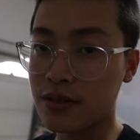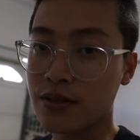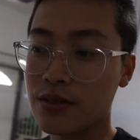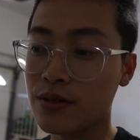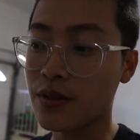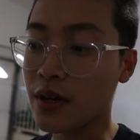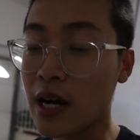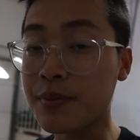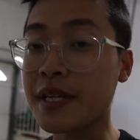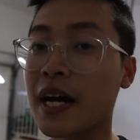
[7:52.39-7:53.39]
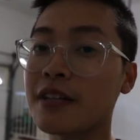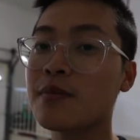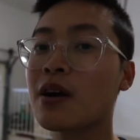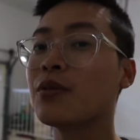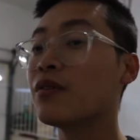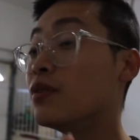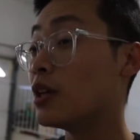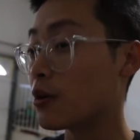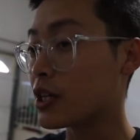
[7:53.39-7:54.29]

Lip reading: to the Comtech ice block with no